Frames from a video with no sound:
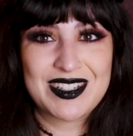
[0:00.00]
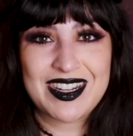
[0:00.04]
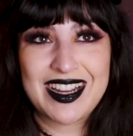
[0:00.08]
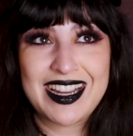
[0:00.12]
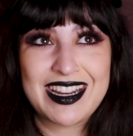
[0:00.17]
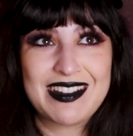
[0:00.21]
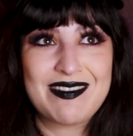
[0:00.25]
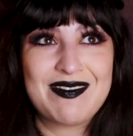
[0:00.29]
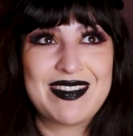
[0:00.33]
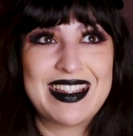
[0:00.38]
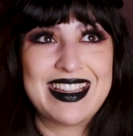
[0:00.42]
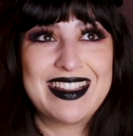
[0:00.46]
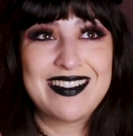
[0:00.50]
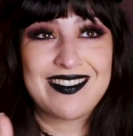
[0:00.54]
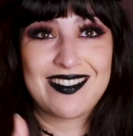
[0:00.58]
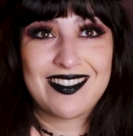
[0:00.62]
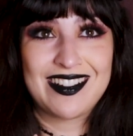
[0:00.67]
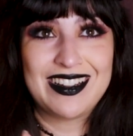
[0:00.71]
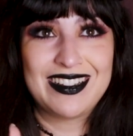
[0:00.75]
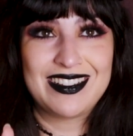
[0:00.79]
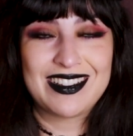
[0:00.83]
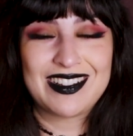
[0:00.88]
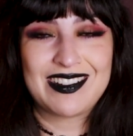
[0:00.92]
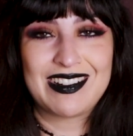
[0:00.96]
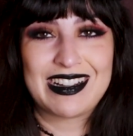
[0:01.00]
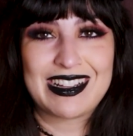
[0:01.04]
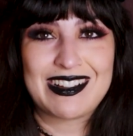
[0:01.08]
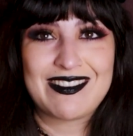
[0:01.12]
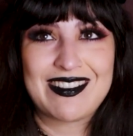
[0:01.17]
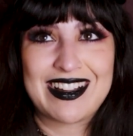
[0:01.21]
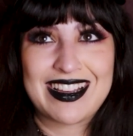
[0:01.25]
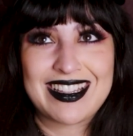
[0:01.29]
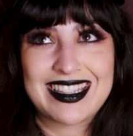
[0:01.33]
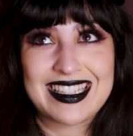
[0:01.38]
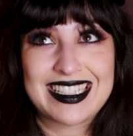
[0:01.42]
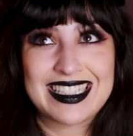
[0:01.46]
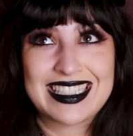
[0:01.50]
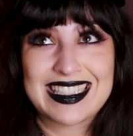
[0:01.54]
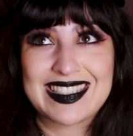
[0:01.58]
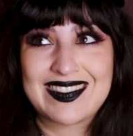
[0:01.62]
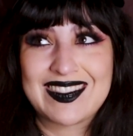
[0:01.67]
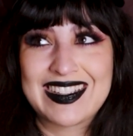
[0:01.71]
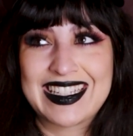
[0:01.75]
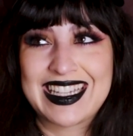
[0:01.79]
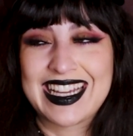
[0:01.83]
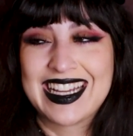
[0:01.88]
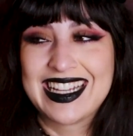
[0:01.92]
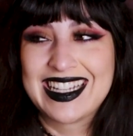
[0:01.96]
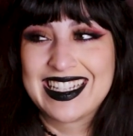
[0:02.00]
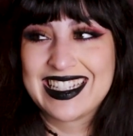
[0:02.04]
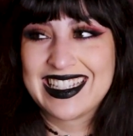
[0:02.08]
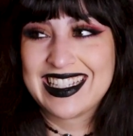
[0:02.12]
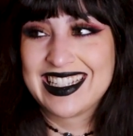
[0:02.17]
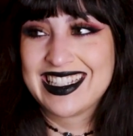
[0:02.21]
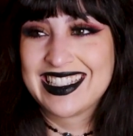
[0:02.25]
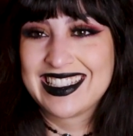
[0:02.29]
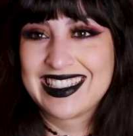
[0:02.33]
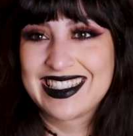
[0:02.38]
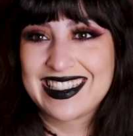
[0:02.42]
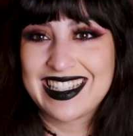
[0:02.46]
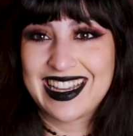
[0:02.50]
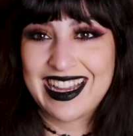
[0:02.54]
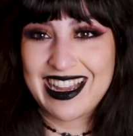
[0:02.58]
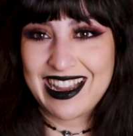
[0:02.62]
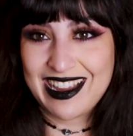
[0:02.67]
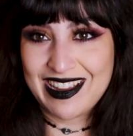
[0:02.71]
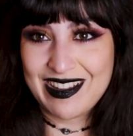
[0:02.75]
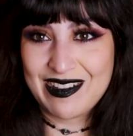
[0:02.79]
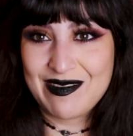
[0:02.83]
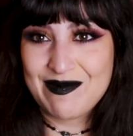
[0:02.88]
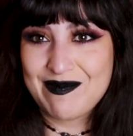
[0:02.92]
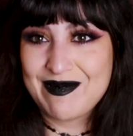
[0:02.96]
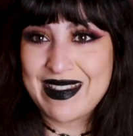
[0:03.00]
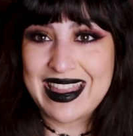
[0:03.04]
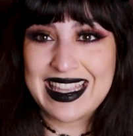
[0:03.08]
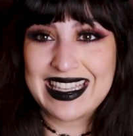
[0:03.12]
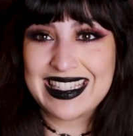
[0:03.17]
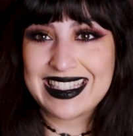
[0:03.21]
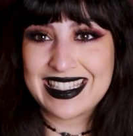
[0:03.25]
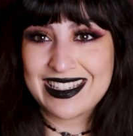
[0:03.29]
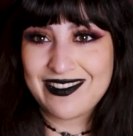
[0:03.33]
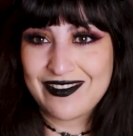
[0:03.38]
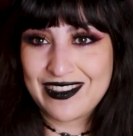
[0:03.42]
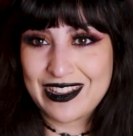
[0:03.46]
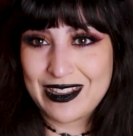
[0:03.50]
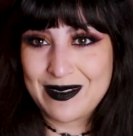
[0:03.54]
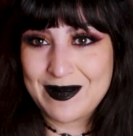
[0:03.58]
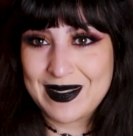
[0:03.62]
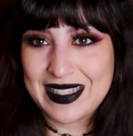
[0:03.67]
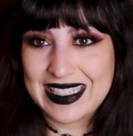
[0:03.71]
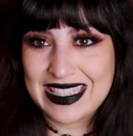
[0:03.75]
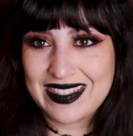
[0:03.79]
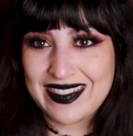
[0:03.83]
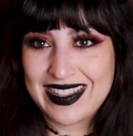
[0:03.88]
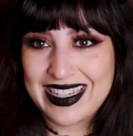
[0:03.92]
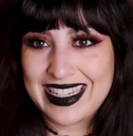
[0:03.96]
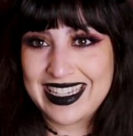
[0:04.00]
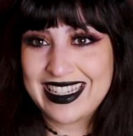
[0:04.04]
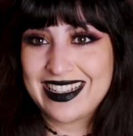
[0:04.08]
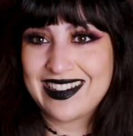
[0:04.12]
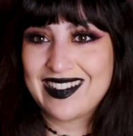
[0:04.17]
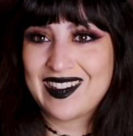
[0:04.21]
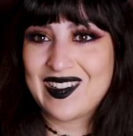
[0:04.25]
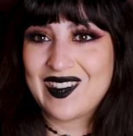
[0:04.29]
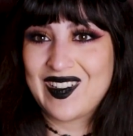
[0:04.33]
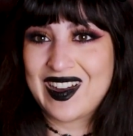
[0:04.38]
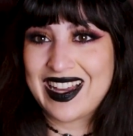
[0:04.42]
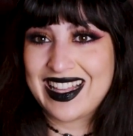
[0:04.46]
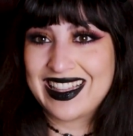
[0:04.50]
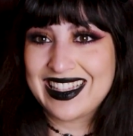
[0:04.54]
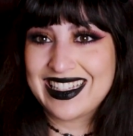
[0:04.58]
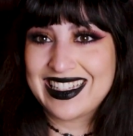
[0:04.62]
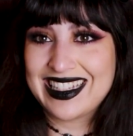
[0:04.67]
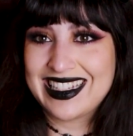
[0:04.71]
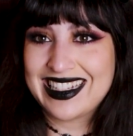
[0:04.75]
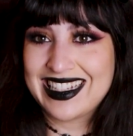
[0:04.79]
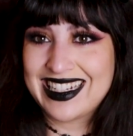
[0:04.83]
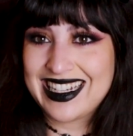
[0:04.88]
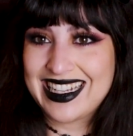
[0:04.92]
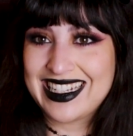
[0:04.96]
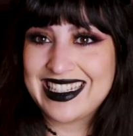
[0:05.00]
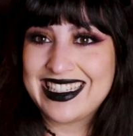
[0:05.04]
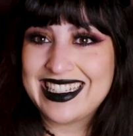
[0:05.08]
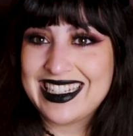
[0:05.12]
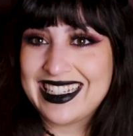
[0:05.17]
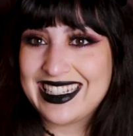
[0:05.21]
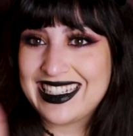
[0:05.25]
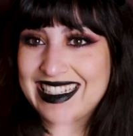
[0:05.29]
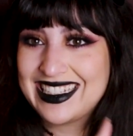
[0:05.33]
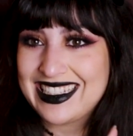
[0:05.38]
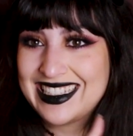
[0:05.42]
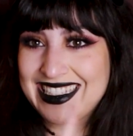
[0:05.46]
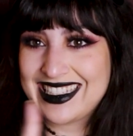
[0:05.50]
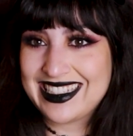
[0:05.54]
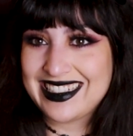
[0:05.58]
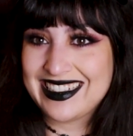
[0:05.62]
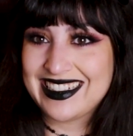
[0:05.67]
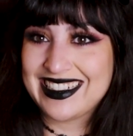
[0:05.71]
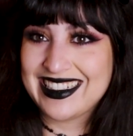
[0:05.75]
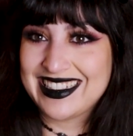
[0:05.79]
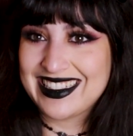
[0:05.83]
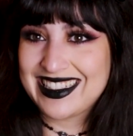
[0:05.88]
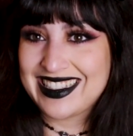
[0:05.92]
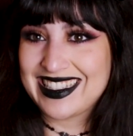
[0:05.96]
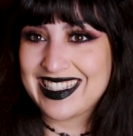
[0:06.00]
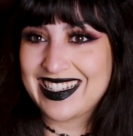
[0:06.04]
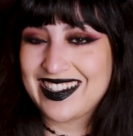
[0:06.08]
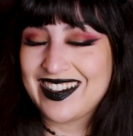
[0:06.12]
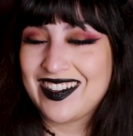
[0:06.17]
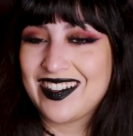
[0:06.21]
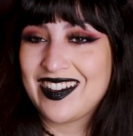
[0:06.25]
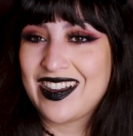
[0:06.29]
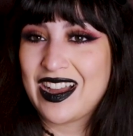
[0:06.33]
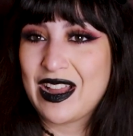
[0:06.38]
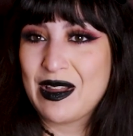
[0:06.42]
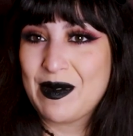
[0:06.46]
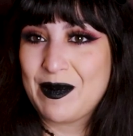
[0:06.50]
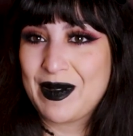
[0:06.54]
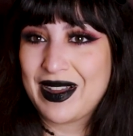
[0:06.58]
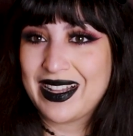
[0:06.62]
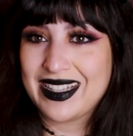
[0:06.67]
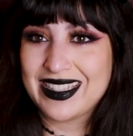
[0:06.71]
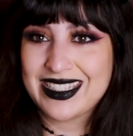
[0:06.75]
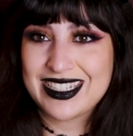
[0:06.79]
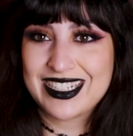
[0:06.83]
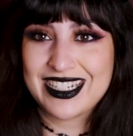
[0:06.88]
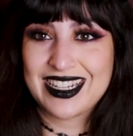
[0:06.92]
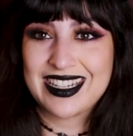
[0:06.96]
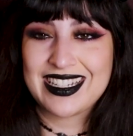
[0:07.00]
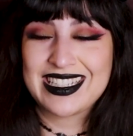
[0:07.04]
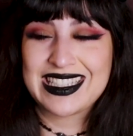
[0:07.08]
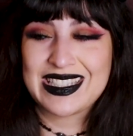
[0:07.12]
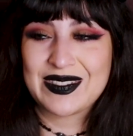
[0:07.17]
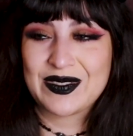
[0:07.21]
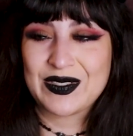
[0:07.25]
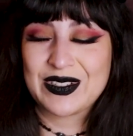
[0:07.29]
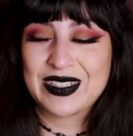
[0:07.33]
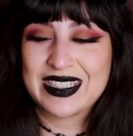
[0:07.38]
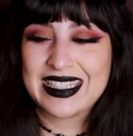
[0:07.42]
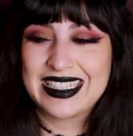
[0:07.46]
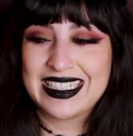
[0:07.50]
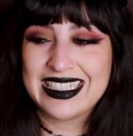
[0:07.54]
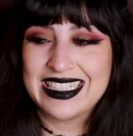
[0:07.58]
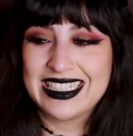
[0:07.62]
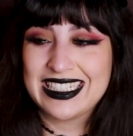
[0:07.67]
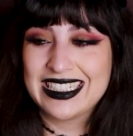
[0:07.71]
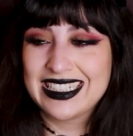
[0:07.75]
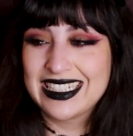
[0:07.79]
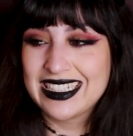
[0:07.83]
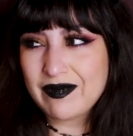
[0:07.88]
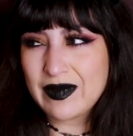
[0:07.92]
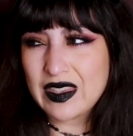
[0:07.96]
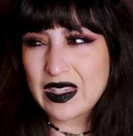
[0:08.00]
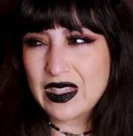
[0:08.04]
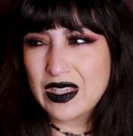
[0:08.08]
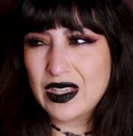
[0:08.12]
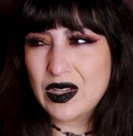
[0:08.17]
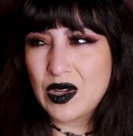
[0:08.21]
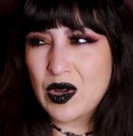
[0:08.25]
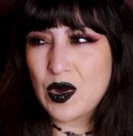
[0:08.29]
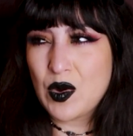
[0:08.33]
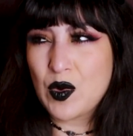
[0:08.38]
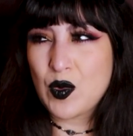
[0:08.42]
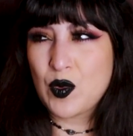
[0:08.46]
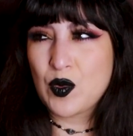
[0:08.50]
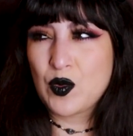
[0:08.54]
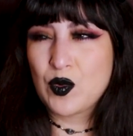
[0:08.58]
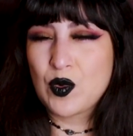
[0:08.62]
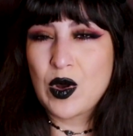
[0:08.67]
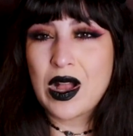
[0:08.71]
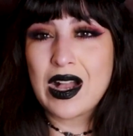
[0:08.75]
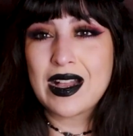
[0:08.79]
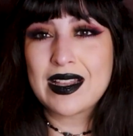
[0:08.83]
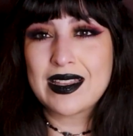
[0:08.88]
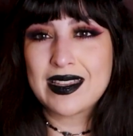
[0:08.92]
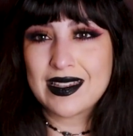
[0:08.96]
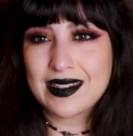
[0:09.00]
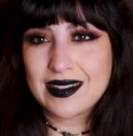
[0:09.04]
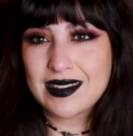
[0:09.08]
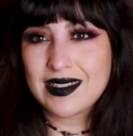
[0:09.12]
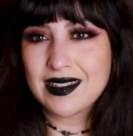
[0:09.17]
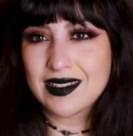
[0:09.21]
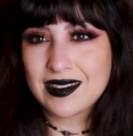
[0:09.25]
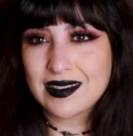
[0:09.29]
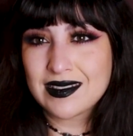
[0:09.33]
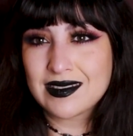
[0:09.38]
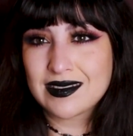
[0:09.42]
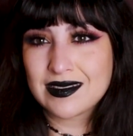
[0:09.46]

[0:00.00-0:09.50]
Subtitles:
trying to be real quick about this because I meant to film this video a while ago and I didn't do it. So I apologize for the rugged